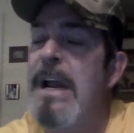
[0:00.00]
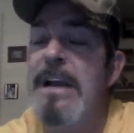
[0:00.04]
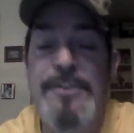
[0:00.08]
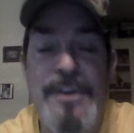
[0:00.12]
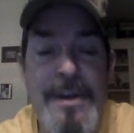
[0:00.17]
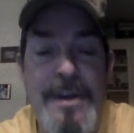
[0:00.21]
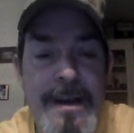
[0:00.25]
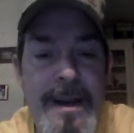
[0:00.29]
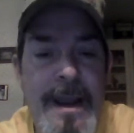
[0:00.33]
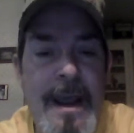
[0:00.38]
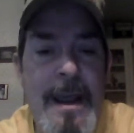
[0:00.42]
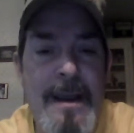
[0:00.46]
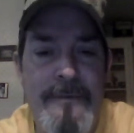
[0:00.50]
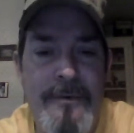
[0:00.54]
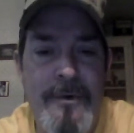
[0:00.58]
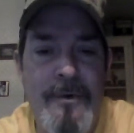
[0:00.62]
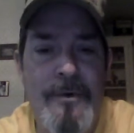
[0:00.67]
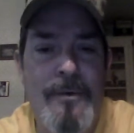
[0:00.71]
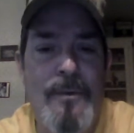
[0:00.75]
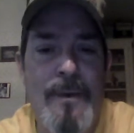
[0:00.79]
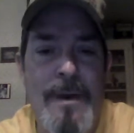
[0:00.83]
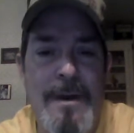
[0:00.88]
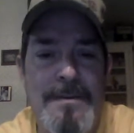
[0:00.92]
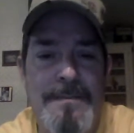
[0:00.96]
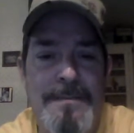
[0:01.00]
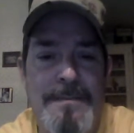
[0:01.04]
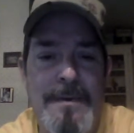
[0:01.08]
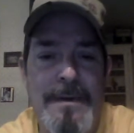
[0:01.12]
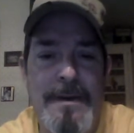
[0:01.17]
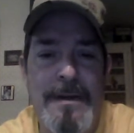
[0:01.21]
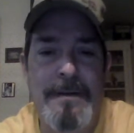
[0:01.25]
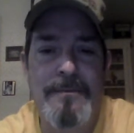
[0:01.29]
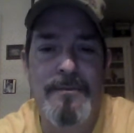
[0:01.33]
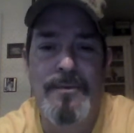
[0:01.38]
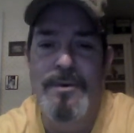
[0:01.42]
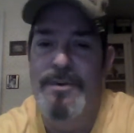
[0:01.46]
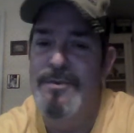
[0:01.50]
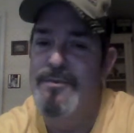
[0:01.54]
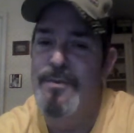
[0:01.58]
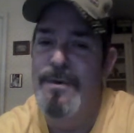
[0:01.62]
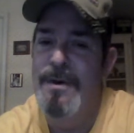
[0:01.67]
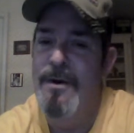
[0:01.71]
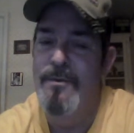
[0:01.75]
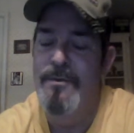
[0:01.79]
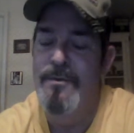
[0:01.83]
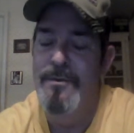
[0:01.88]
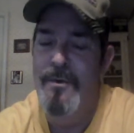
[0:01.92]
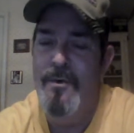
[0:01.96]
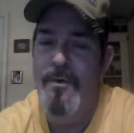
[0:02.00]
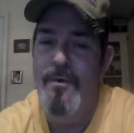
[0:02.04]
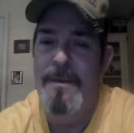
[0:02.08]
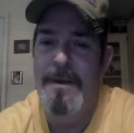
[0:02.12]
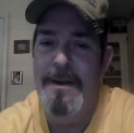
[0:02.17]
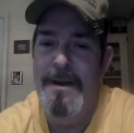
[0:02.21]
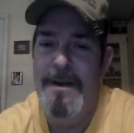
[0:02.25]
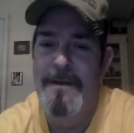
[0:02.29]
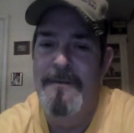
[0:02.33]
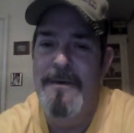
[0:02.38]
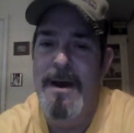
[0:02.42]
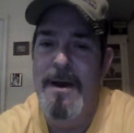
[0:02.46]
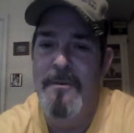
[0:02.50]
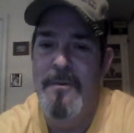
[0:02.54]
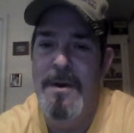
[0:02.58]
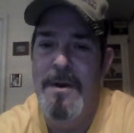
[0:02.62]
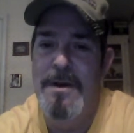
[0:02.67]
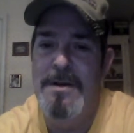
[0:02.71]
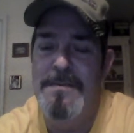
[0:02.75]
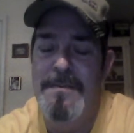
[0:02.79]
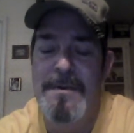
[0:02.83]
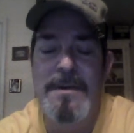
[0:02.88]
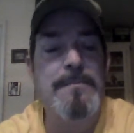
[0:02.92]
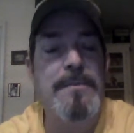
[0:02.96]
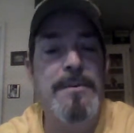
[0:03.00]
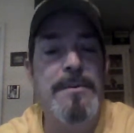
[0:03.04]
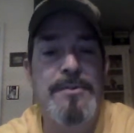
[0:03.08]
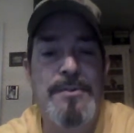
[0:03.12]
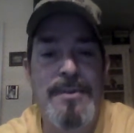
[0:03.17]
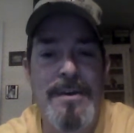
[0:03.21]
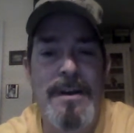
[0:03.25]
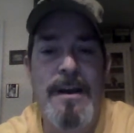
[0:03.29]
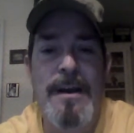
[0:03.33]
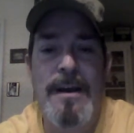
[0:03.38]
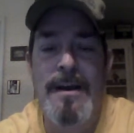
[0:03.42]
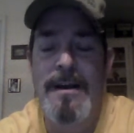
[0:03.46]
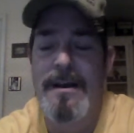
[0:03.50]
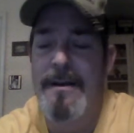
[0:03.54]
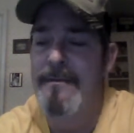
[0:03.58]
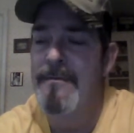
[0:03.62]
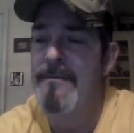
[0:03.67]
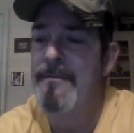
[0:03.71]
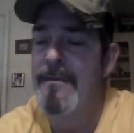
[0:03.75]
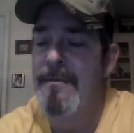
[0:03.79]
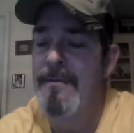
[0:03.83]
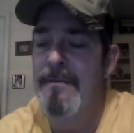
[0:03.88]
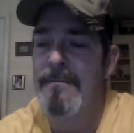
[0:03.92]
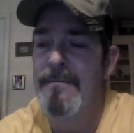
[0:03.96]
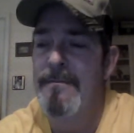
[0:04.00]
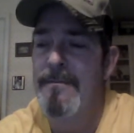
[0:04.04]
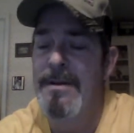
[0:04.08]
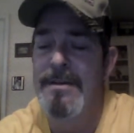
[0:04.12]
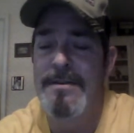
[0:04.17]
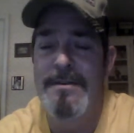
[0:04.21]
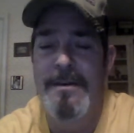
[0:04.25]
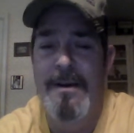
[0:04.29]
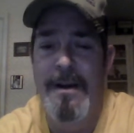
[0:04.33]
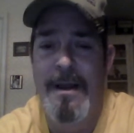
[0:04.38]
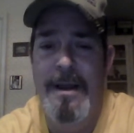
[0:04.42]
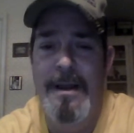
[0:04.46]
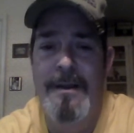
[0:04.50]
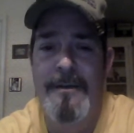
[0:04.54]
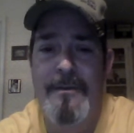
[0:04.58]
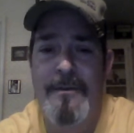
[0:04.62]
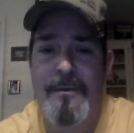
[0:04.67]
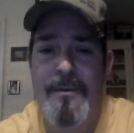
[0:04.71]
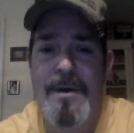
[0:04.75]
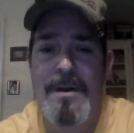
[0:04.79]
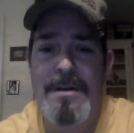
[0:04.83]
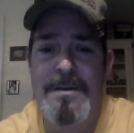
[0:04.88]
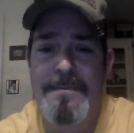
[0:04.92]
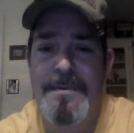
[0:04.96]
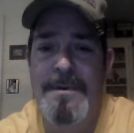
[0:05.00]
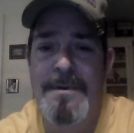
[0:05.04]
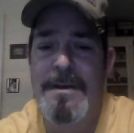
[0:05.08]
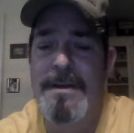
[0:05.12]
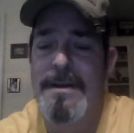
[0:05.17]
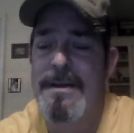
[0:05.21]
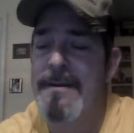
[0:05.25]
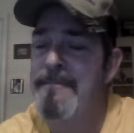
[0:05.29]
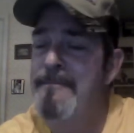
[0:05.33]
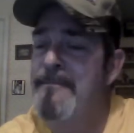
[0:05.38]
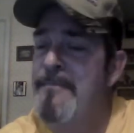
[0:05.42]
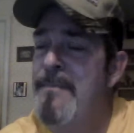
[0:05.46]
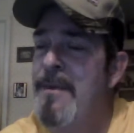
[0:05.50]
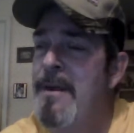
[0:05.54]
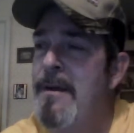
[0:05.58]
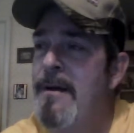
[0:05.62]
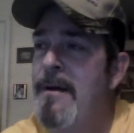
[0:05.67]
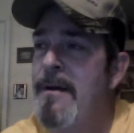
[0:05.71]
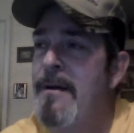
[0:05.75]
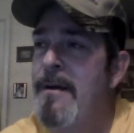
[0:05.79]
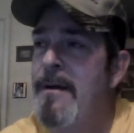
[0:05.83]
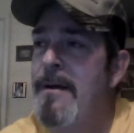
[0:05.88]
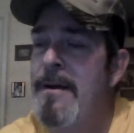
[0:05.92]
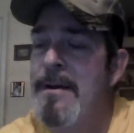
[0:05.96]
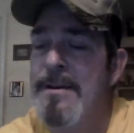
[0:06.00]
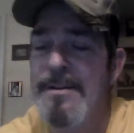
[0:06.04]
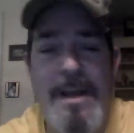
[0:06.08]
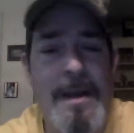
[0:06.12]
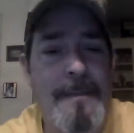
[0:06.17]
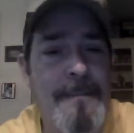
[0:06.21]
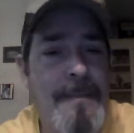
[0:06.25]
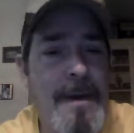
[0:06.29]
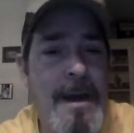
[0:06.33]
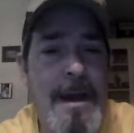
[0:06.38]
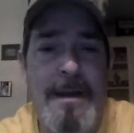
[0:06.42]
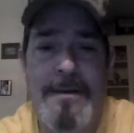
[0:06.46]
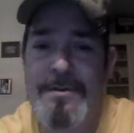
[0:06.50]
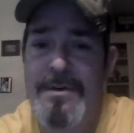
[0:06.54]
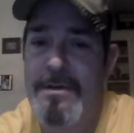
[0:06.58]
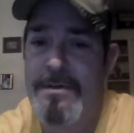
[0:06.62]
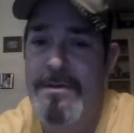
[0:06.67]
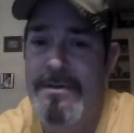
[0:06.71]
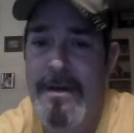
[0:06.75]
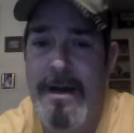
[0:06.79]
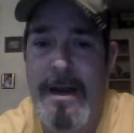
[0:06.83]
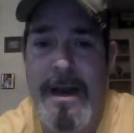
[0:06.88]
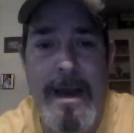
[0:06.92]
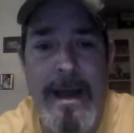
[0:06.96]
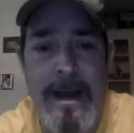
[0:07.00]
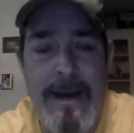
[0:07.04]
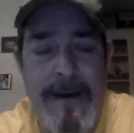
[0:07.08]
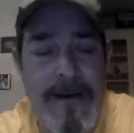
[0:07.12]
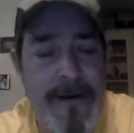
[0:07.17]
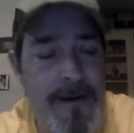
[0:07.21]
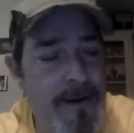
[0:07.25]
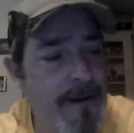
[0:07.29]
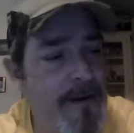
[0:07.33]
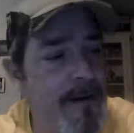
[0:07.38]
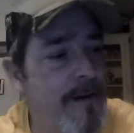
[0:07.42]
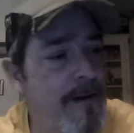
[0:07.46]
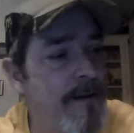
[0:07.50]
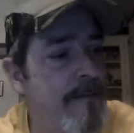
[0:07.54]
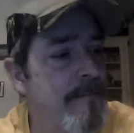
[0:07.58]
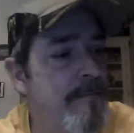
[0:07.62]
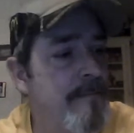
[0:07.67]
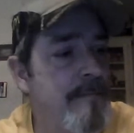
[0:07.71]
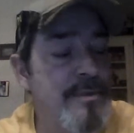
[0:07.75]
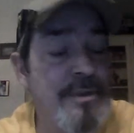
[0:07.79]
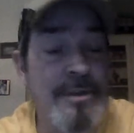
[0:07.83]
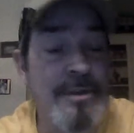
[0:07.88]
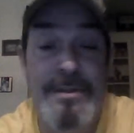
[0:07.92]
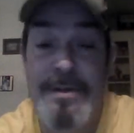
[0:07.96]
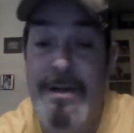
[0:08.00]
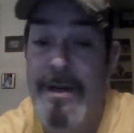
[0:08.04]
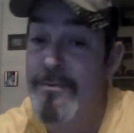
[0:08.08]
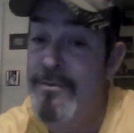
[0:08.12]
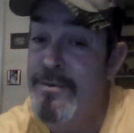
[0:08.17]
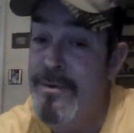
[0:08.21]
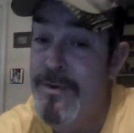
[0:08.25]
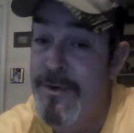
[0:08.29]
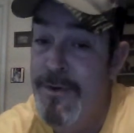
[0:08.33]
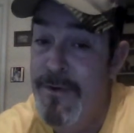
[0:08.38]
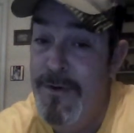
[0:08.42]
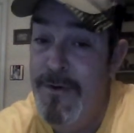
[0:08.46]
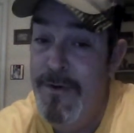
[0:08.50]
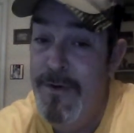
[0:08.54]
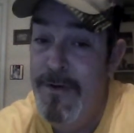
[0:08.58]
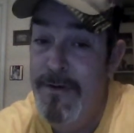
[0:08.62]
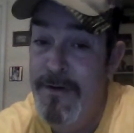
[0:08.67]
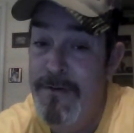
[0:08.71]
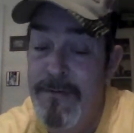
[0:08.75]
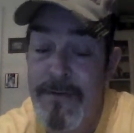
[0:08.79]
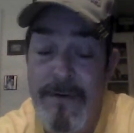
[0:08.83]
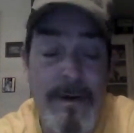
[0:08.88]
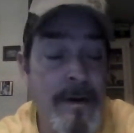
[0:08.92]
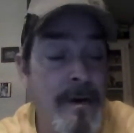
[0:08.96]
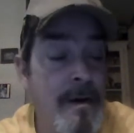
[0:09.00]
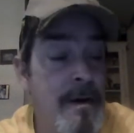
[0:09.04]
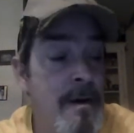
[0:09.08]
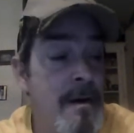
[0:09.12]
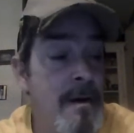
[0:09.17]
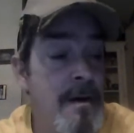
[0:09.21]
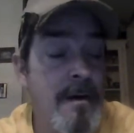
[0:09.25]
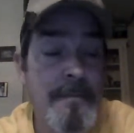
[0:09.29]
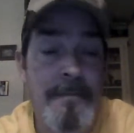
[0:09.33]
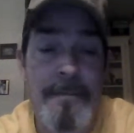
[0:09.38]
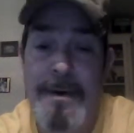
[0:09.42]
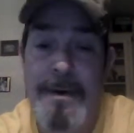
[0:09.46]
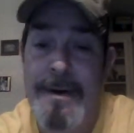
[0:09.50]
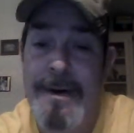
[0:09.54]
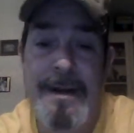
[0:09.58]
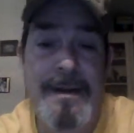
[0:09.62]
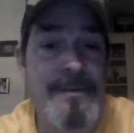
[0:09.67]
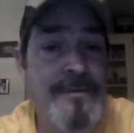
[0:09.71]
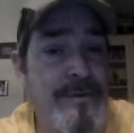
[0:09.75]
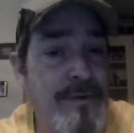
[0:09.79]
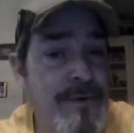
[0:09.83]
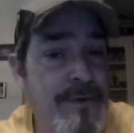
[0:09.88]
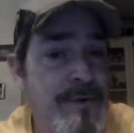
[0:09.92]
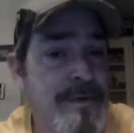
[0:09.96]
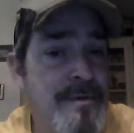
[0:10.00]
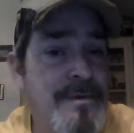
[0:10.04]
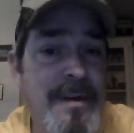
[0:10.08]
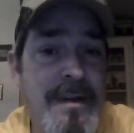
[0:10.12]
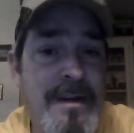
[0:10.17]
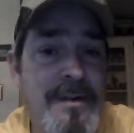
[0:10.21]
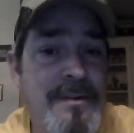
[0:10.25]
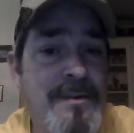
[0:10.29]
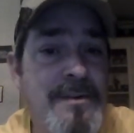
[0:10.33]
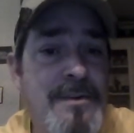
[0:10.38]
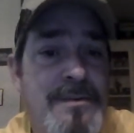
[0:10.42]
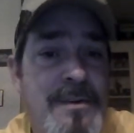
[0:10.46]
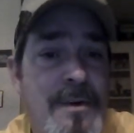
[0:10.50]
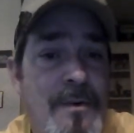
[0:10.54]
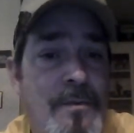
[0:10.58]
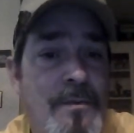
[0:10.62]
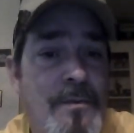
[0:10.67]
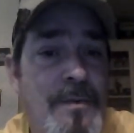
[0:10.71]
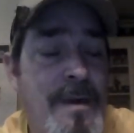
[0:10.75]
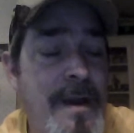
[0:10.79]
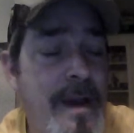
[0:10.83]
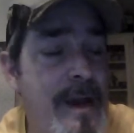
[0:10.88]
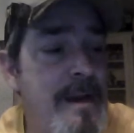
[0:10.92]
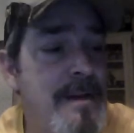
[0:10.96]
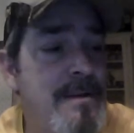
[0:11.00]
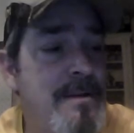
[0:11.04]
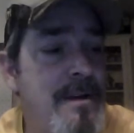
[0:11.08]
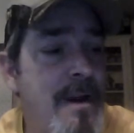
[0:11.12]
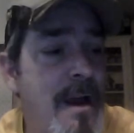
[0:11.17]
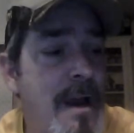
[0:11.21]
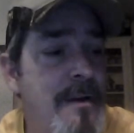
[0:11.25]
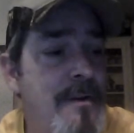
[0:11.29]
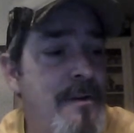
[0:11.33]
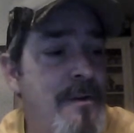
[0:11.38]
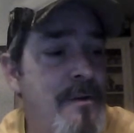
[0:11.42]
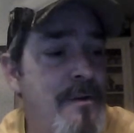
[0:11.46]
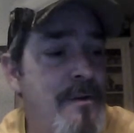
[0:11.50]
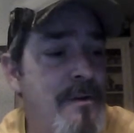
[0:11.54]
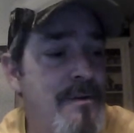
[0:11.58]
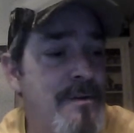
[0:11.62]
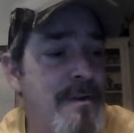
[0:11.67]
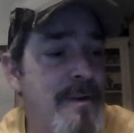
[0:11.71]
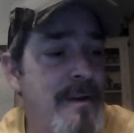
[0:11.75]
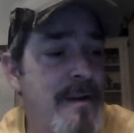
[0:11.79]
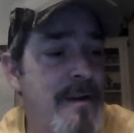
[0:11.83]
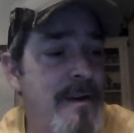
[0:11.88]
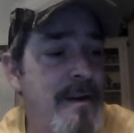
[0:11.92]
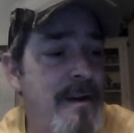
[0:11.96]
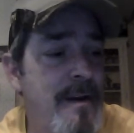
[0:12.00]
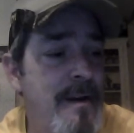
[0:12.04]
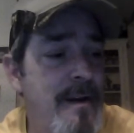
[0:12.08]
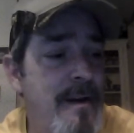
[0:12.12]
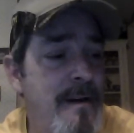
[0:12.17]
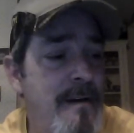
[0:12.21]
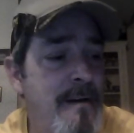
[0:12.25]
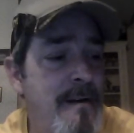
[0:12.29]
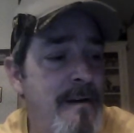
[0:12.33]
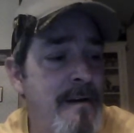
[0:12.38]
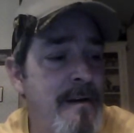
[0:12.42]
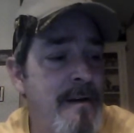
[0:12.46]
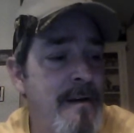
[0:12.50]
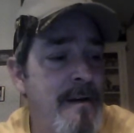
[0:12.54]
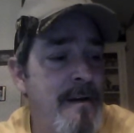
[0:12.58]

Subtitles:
she gave her the recipe, which we don't normally give out recipes, but she gave this lady the recipe, and she came back and she said, I did it. She said it was good, but it just don't taste like yours. And